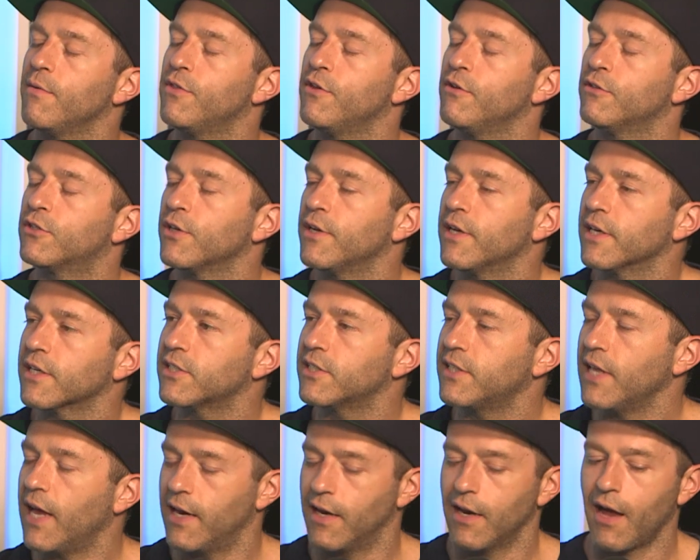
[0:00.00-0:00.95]
you to an
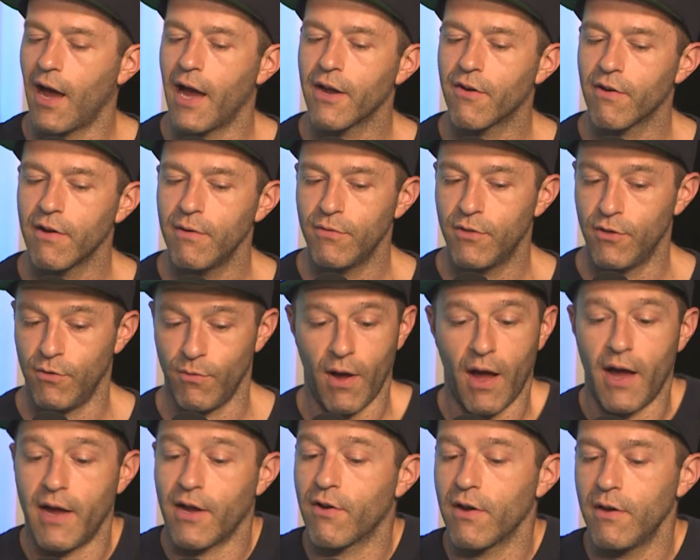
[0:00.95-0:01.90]
extent. I agree with you. Well,
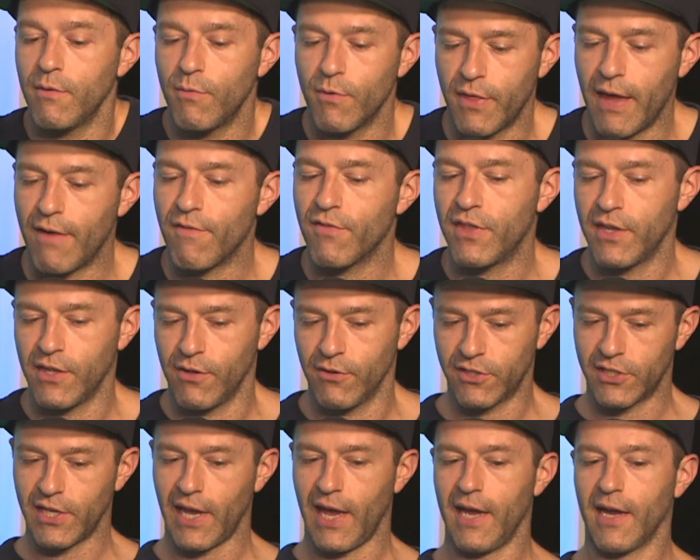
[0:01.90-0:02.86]
I agree with everything you're
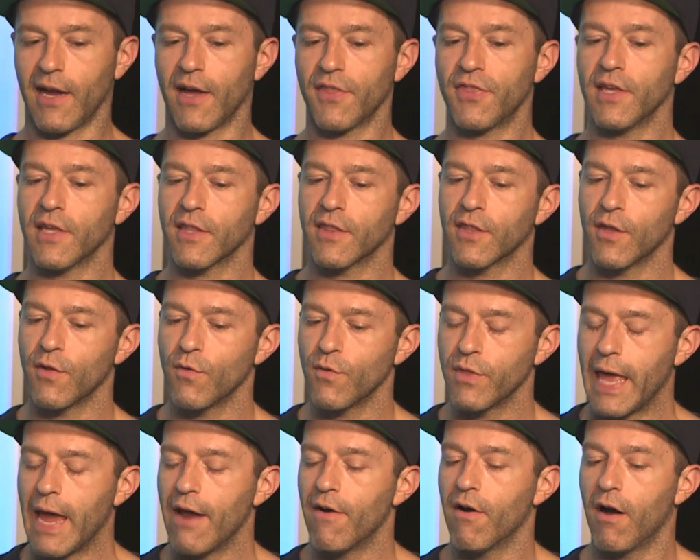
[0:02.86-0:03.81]
saying. I think that
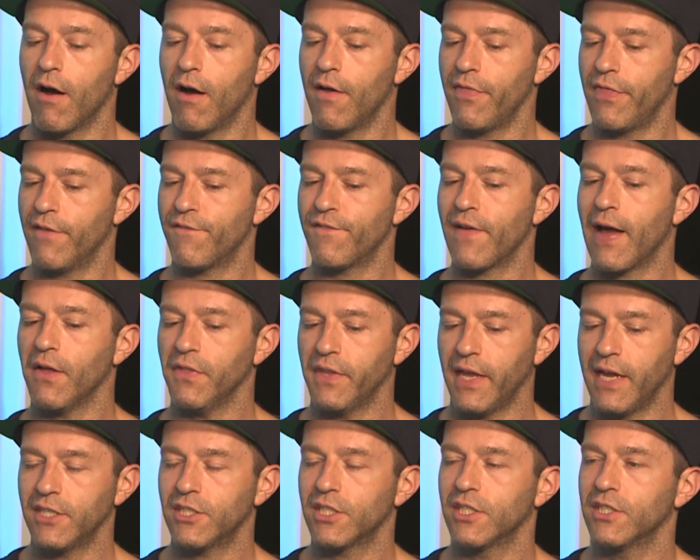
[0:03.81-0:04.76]
the
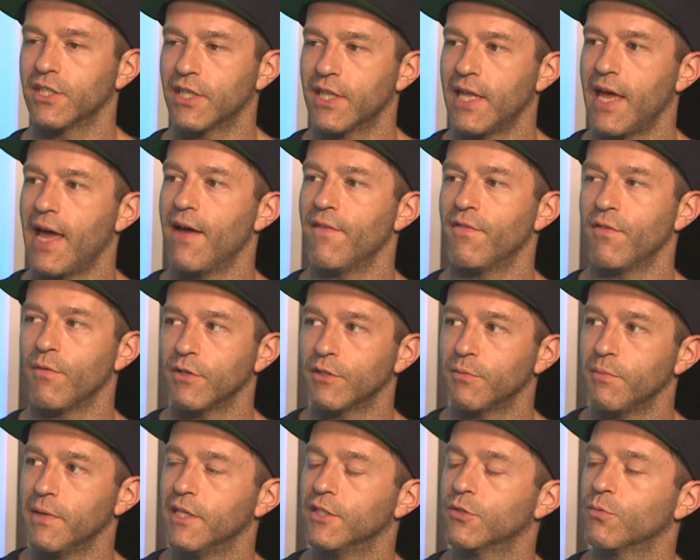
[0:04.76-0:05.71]
foundations are there,
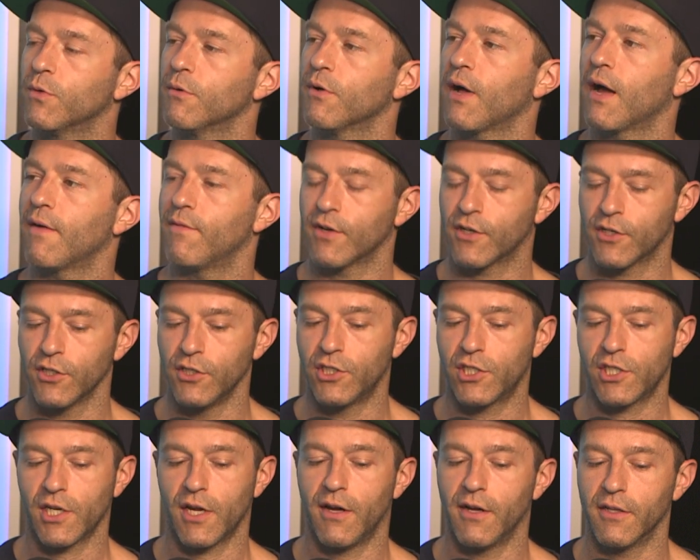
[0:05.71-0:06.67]
which means we will have a good
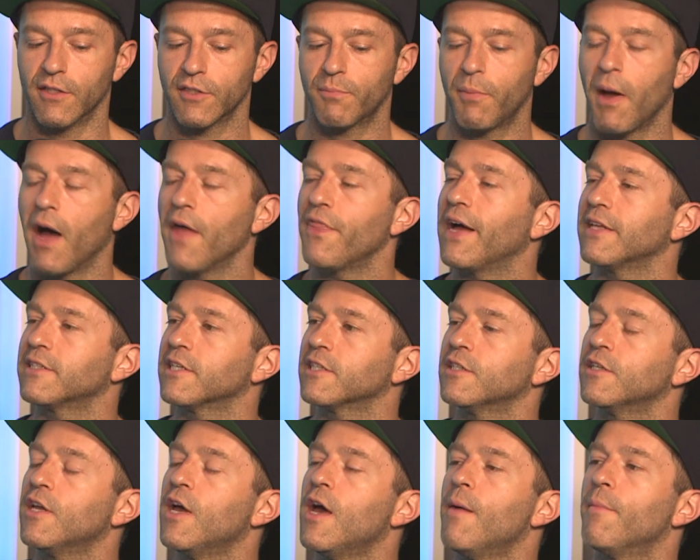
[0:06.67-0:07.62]
chance. But that
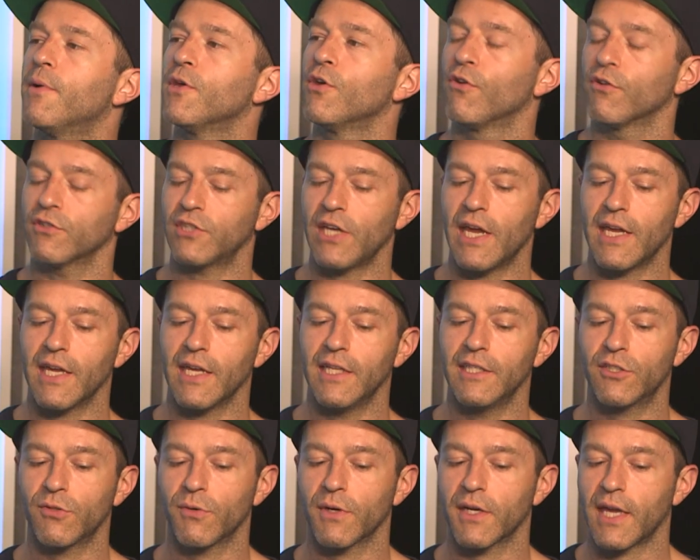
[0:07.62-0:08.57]
doesn't. But you're not taking
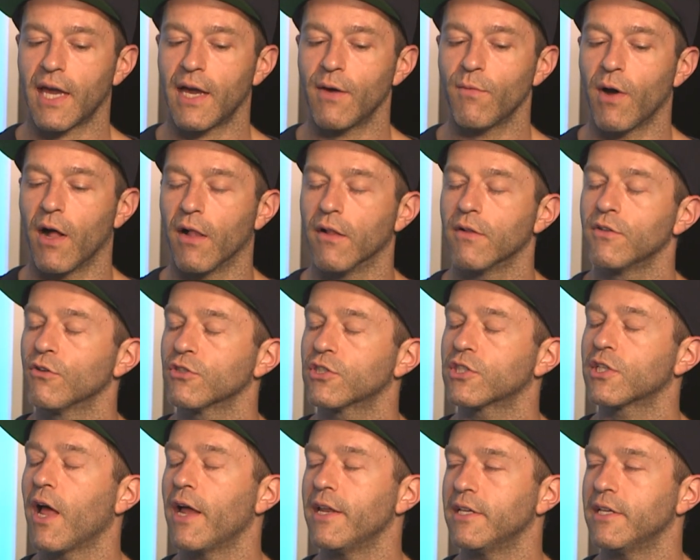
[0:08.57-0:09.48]
into account. Well, you're slightly